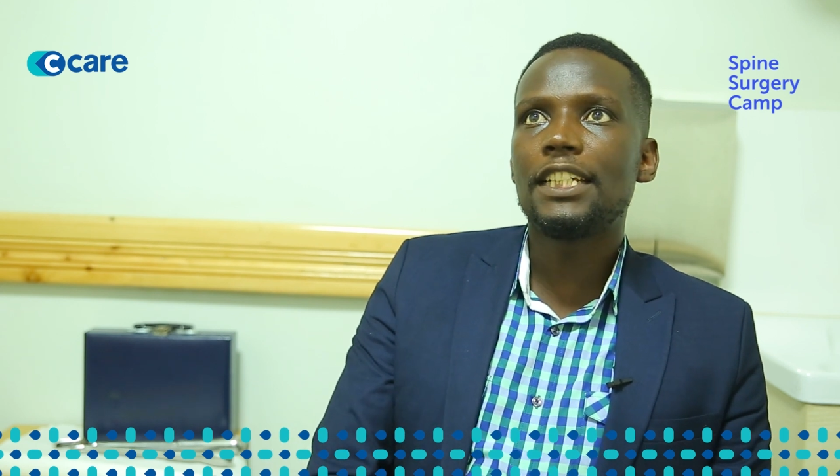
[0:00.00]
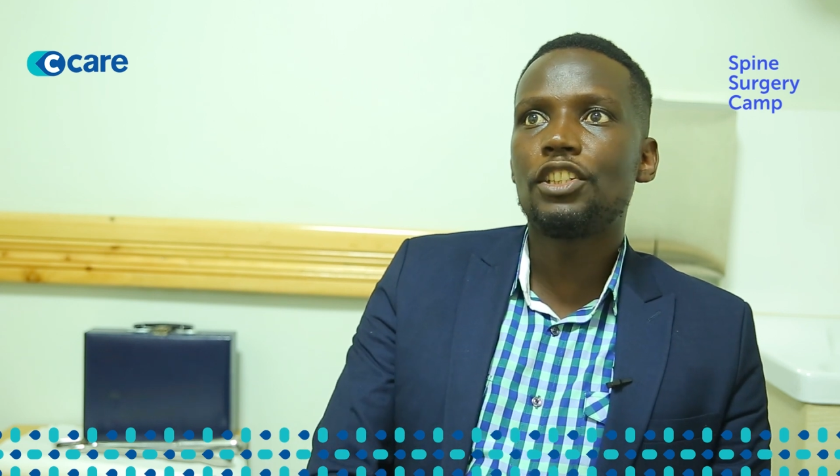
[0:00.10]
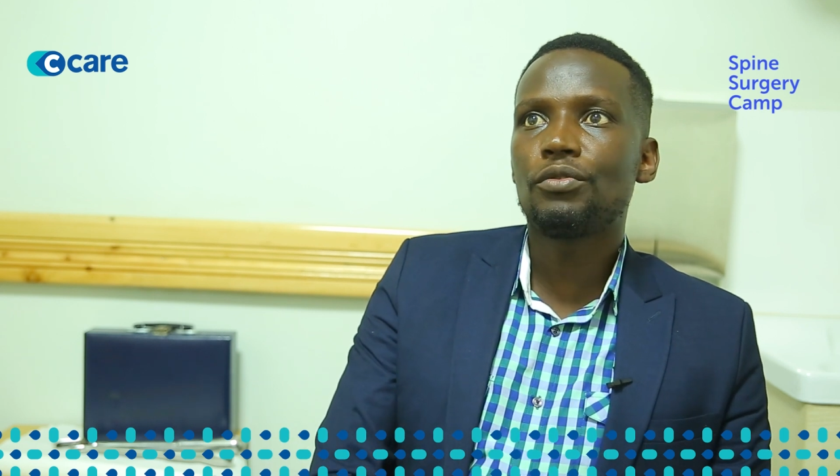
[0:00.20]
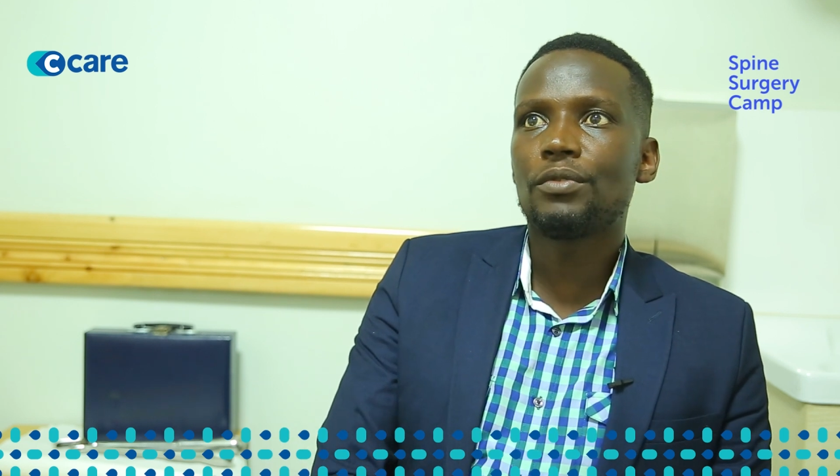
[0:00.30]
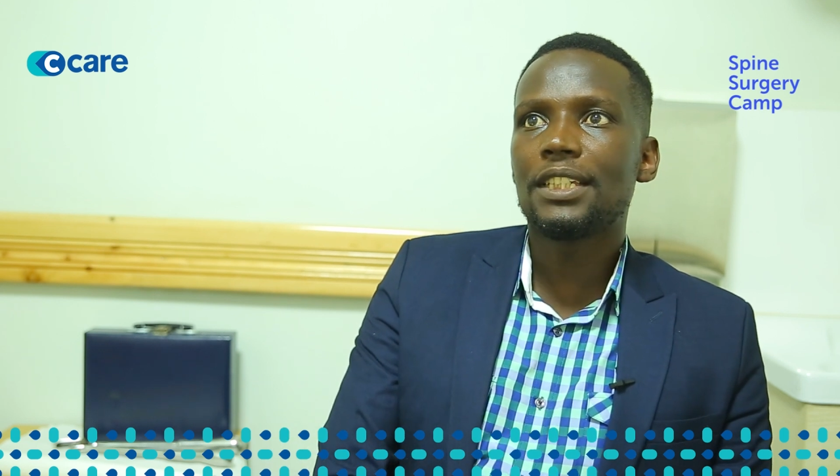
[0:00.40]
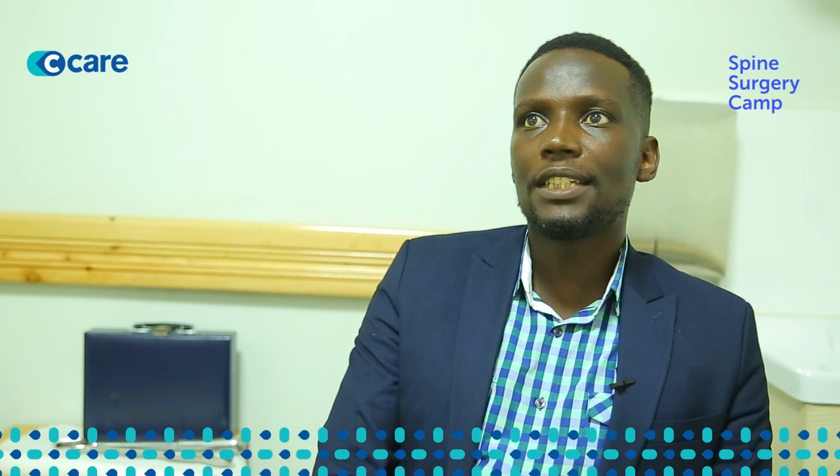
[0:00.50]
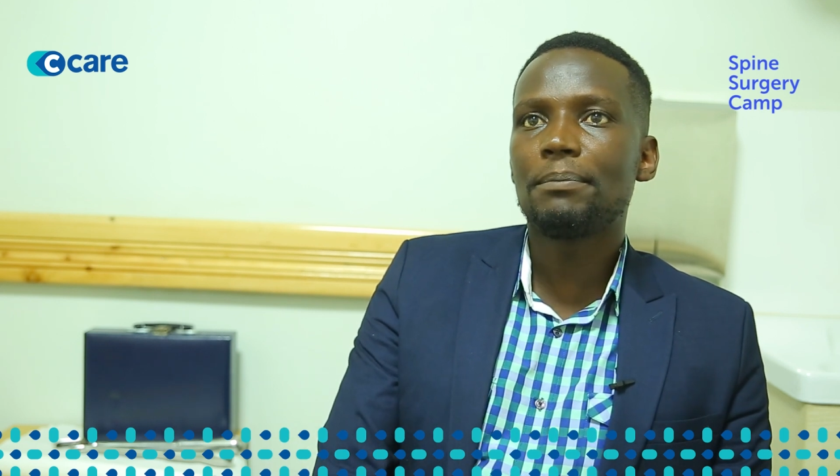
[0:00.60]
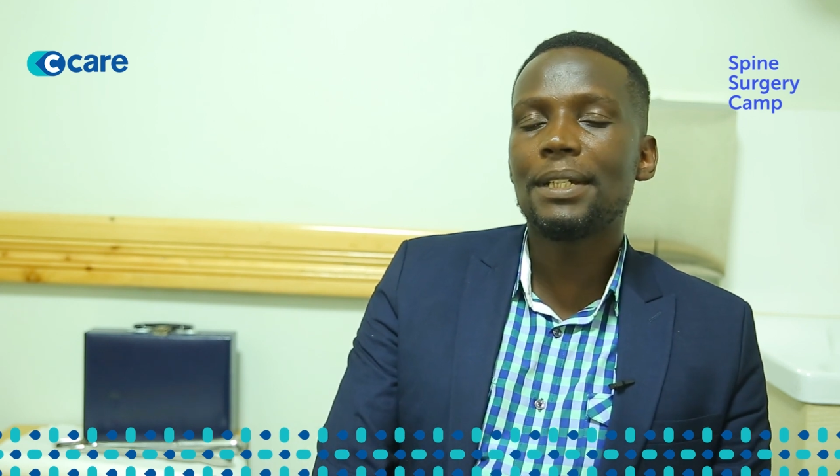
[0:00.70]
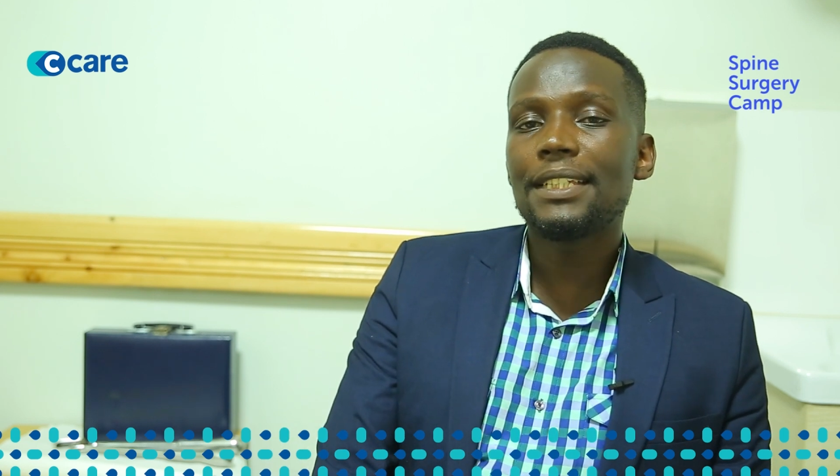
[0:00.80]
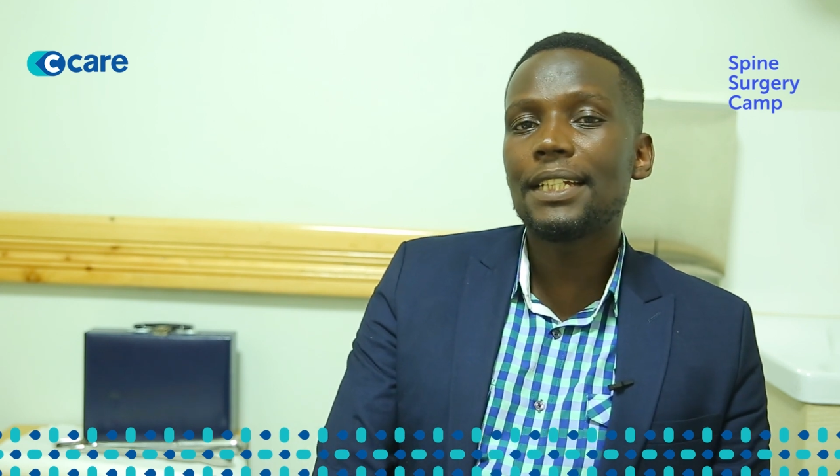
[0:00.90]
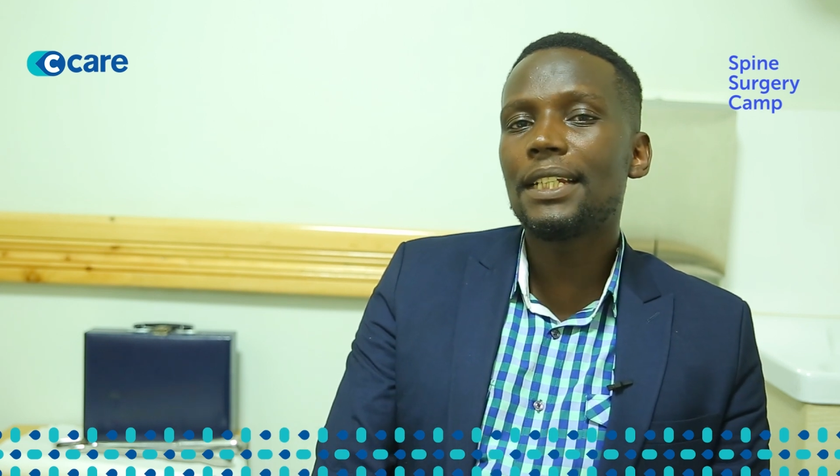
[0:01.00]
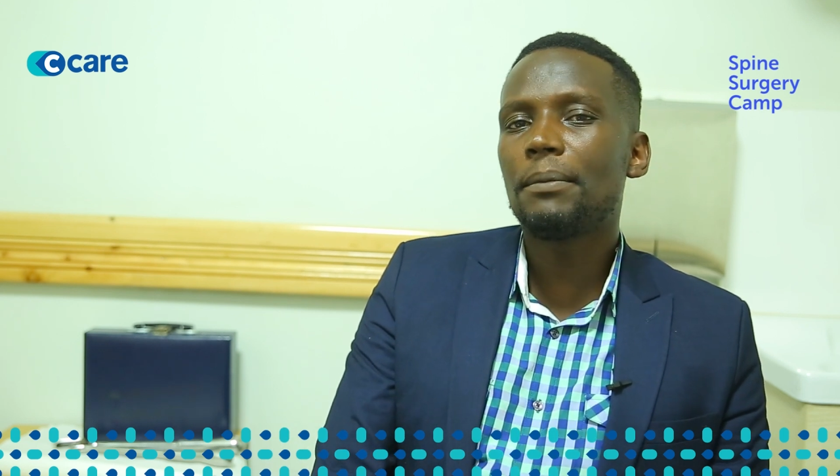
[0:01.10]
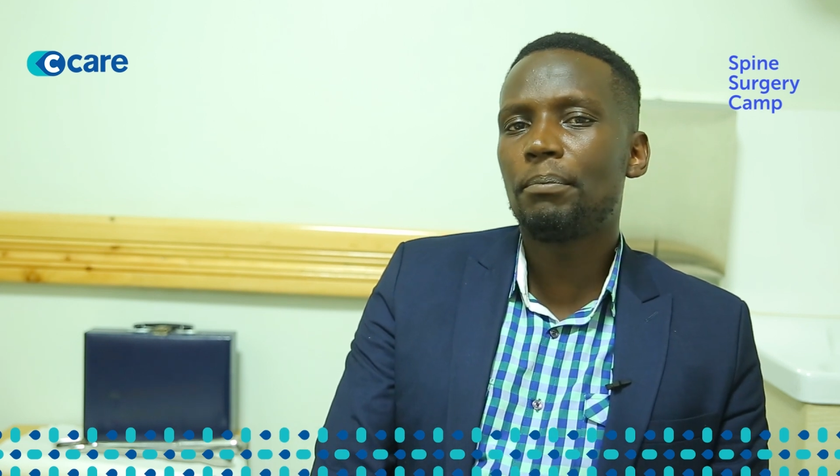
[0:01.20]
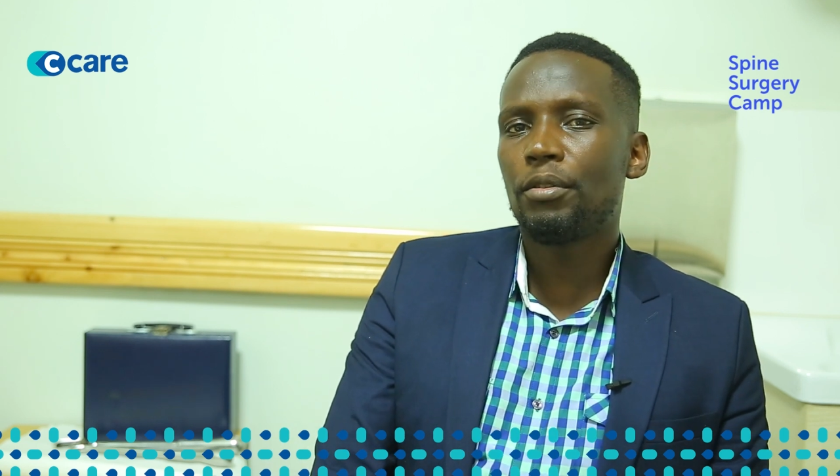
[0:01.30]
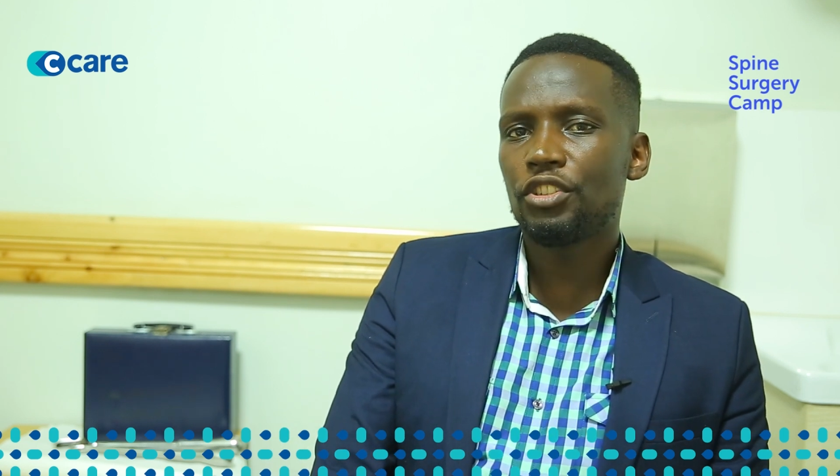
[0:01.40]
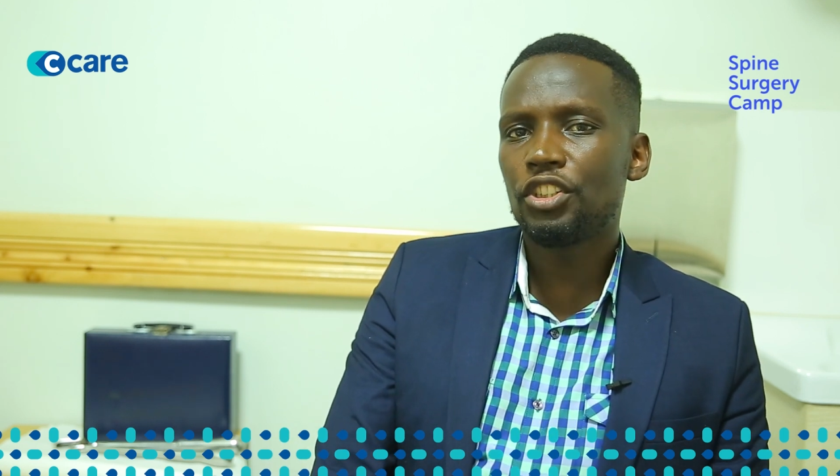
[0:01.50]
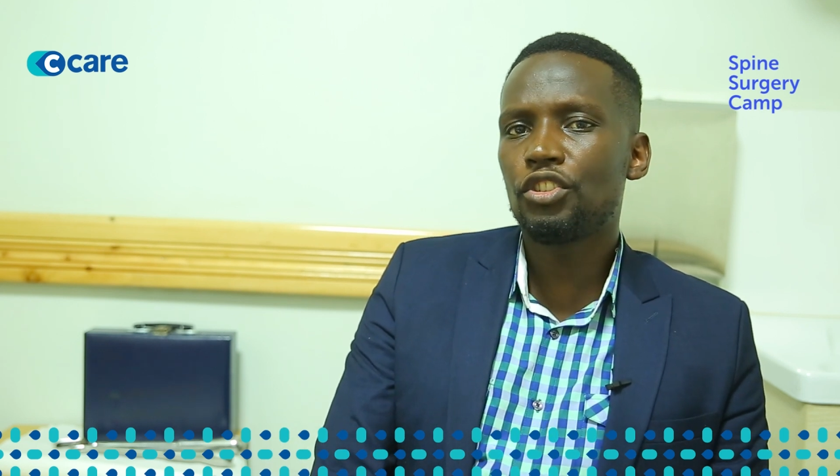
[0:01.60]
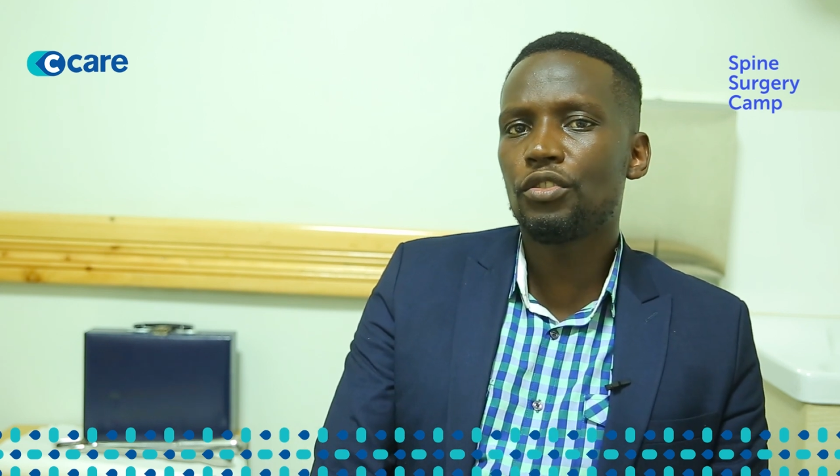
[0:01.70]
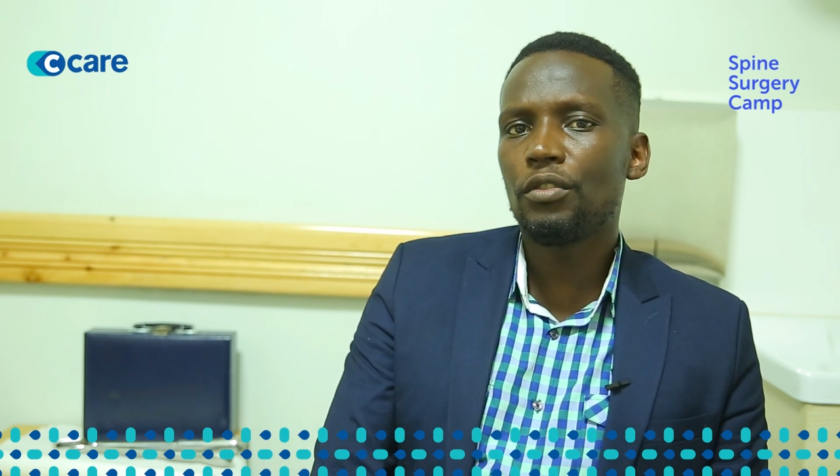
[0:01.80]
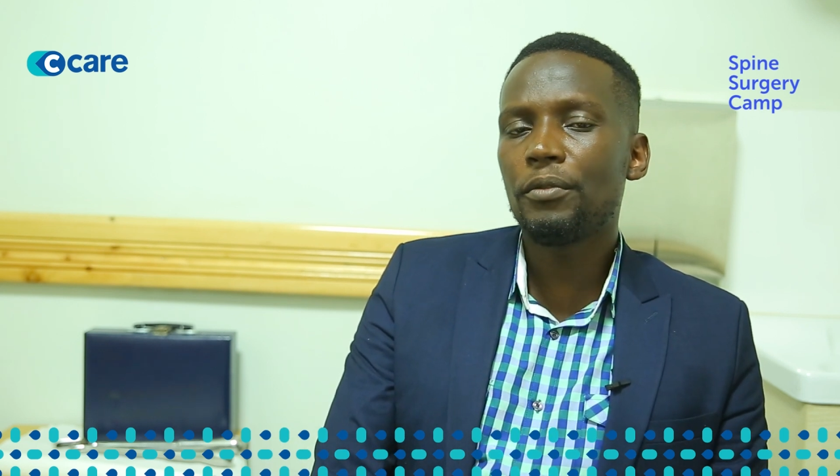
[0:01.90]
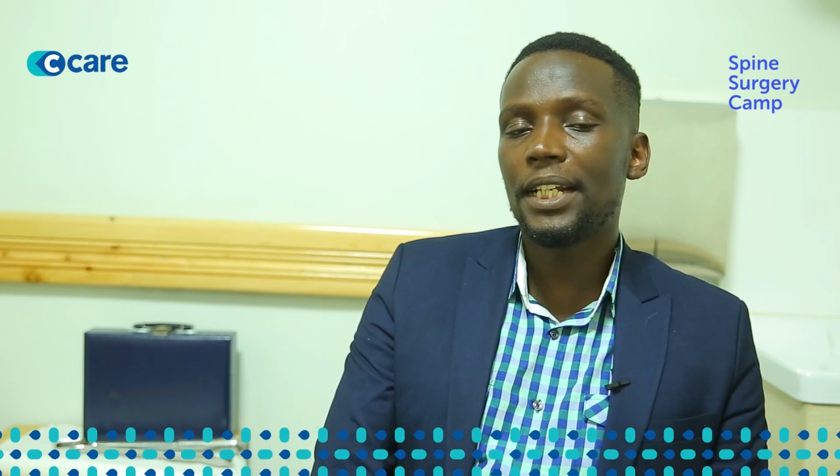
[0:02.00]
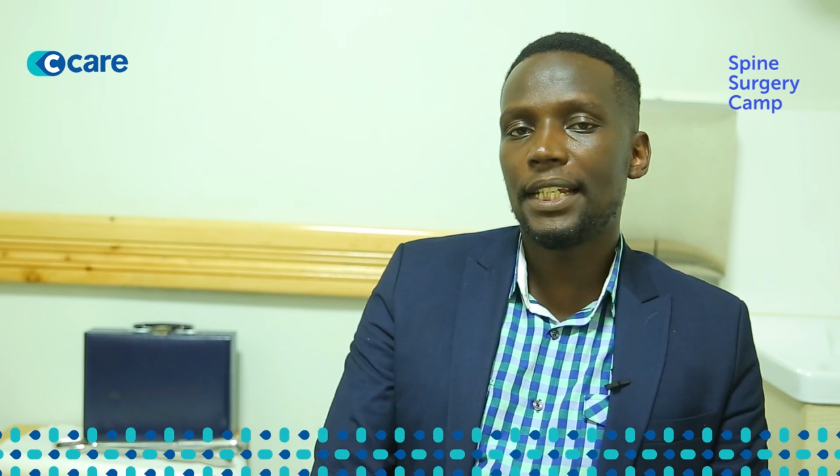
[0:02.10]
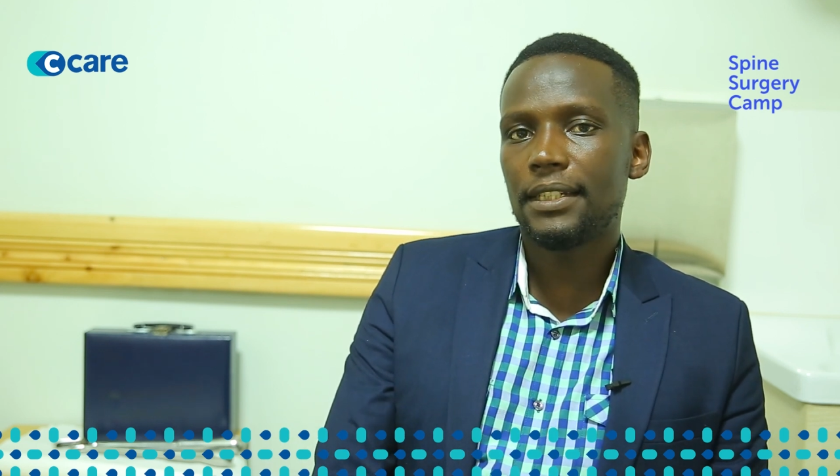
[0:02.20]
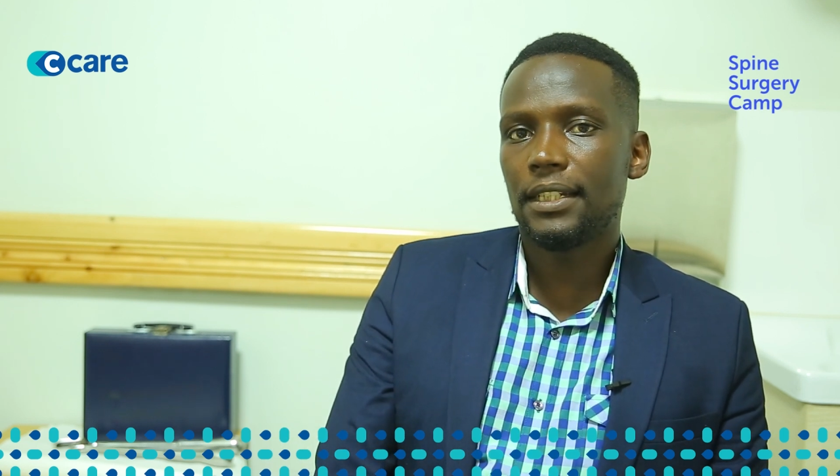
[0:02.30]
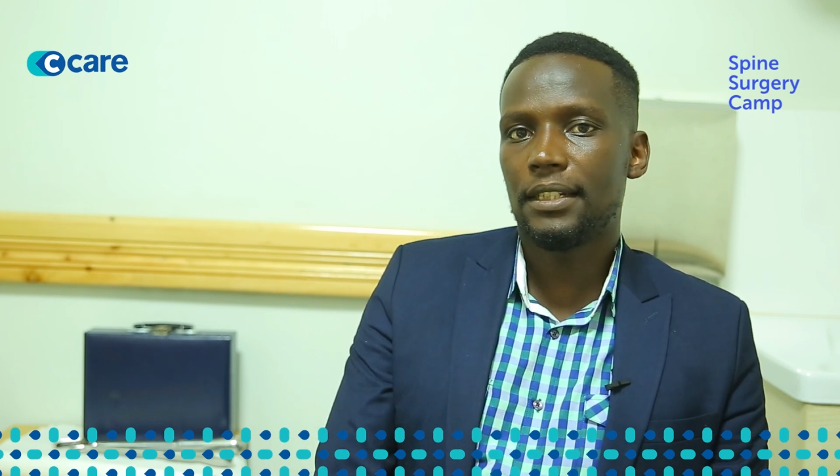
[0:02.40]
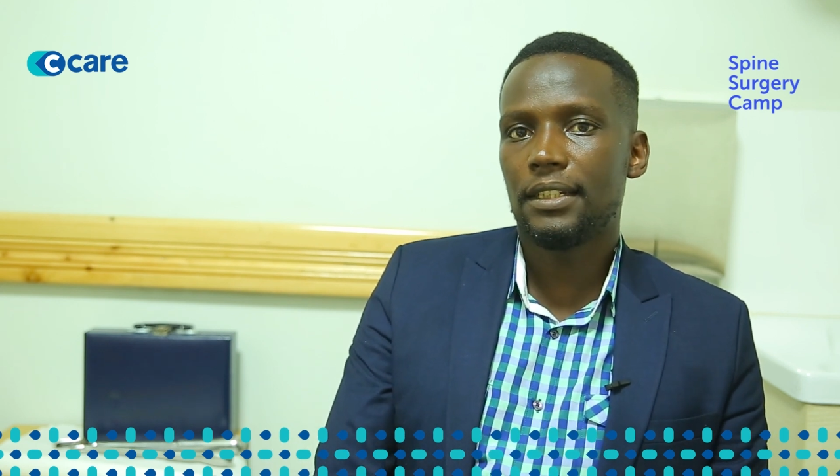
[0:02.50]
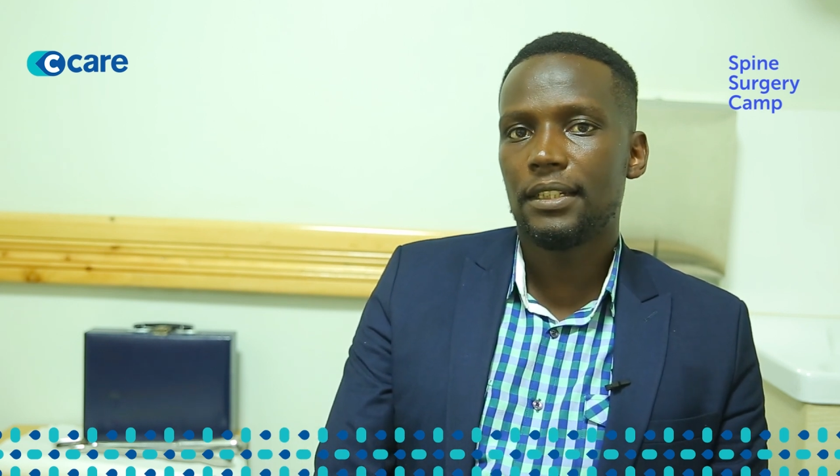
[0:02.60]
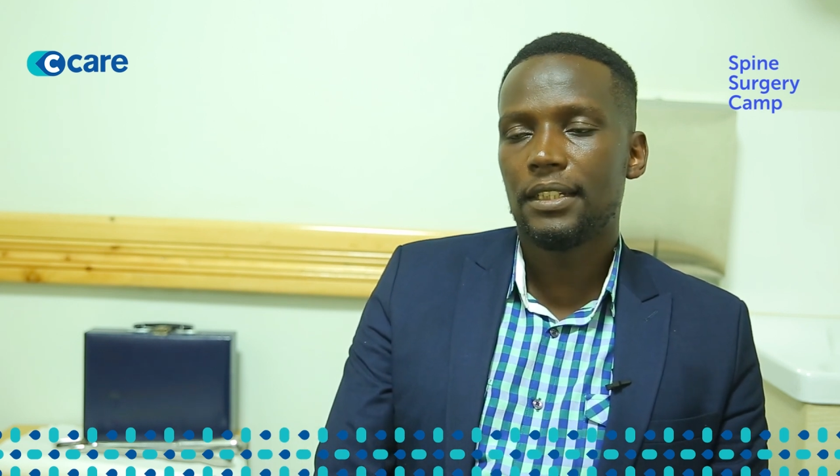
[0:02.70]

issues is basically postural related.